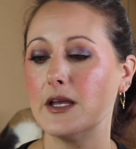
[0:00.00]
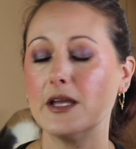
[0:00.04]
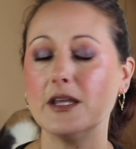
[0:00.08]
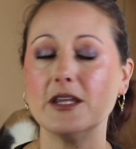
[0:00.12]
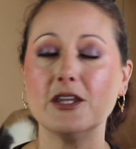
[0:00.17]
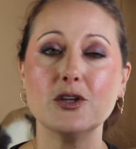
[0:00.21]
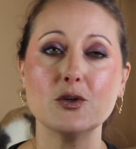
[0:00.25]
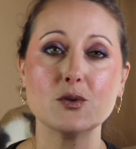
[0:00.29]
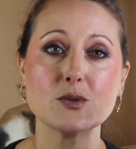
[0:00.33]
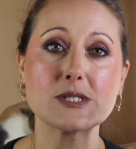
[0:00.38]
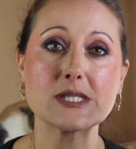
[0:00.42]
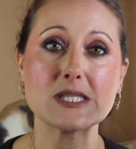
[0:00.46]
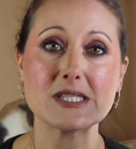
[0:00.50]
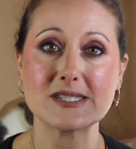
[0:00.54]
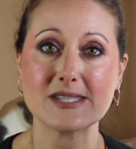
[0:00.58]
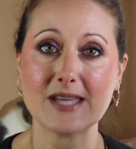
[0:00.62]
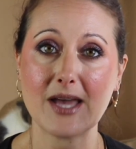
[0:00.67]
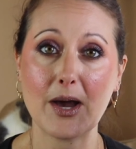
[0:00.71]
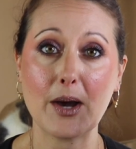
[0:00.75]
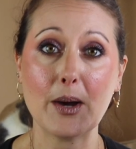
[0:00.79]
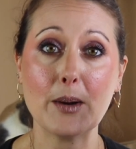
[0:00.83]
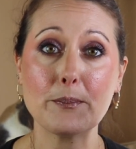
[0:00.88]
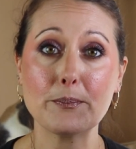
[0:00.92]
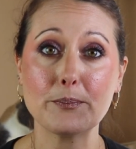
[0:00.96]
use this
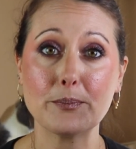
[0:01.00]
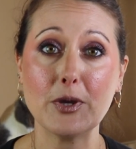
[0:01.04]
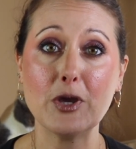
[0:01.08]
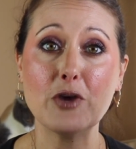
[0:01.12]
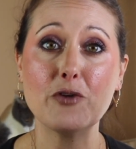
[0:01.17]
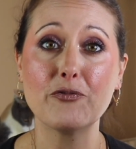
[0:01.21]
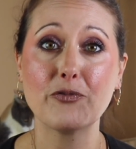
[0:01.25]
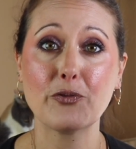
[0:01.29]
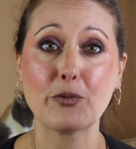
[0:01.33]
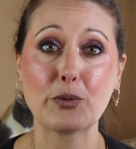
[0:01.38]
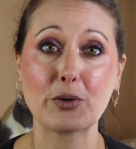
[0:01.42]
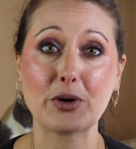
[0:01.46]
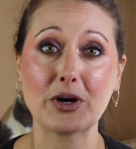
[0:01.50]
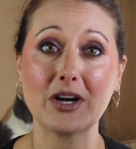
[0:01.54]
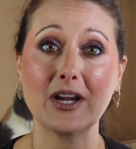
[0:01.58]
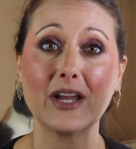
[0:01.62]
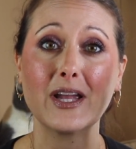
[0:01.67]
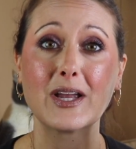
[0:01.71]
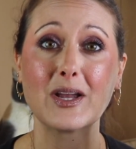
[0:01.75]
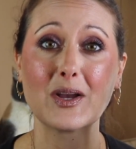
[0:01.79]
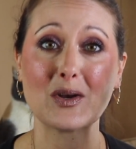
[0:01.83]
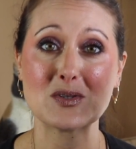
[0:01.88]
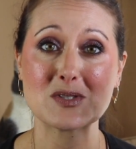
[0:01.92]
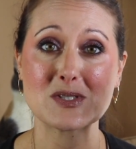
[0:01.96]
up before
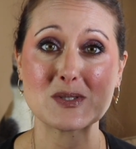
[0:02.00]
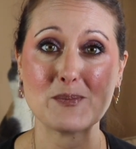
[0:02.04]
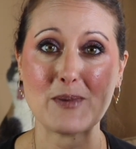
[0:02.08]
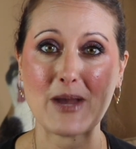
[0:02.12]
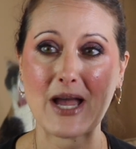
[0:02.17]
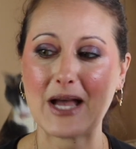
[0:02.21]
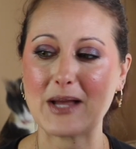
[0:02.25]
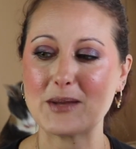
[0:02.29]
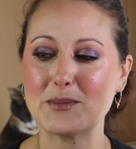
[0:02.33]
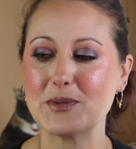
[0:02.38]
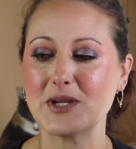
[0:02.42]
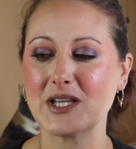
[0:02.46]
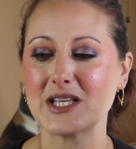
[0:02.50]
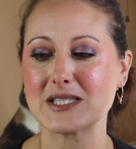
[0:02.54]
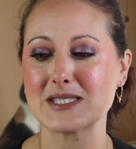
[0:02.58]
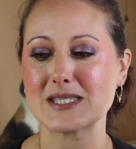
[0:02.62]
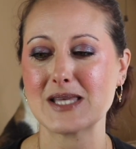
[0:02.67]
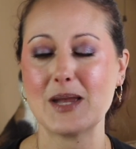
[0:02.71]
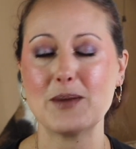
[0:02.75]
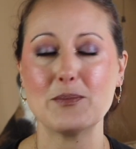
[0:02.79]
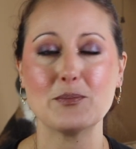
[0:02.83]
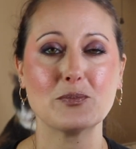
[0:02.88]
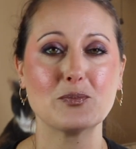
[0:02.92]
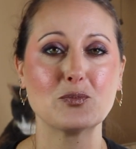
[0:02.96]
it goes bad because
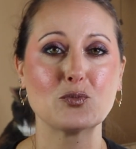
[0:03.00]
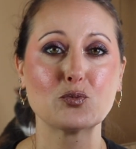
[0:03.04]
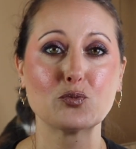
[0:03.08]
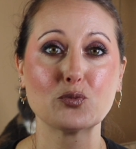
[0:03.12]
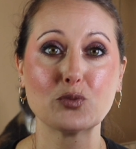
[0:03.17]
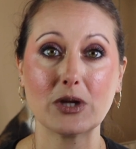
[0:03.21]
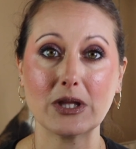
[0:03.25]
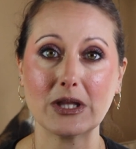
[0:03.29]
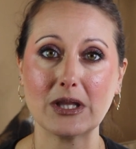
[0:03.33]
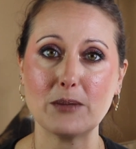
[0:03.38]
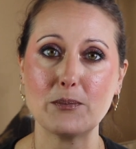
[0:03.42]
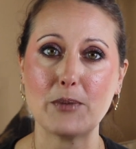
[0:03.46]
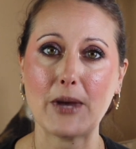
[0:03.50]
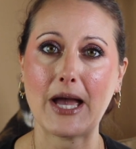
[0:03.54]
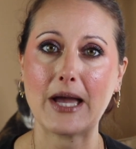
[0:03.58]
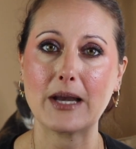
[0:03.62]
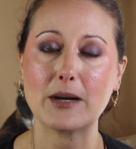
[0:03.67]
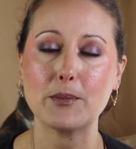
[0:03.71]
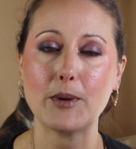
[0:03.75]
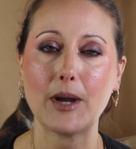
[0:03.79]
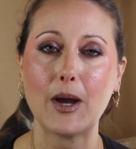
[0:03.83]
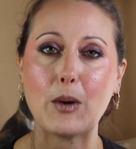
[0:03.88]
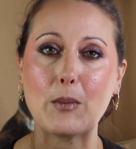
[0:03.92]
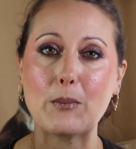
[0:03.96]
I'm really bad
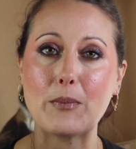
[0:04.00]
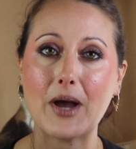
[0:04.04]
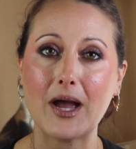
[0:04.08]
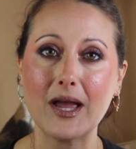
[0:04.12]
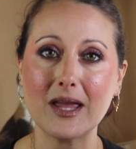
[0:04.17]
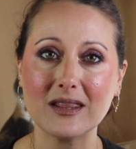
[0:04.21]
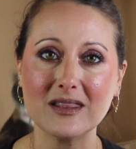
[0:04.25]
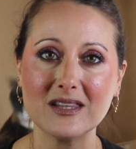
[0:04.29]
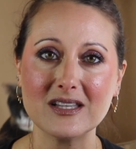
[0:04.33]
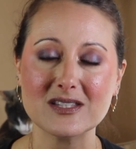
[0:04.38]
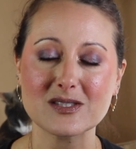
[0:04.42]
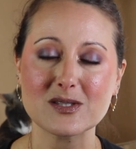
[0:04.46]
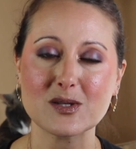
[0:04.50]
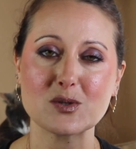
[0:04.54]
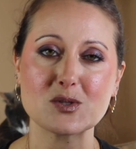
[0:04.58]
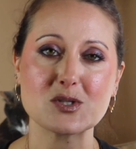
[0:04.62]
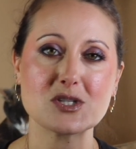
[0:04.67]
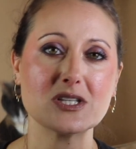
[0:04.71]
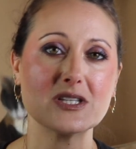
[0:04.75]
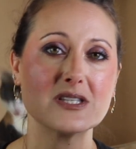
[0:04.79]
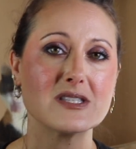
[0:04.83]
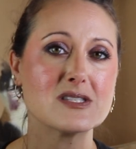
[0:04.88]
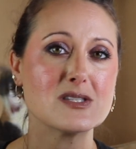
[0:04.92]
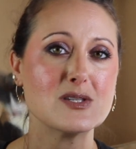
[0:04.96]
about buying these
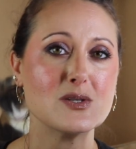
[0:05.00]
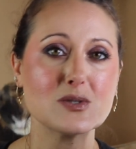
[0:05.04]
lotions,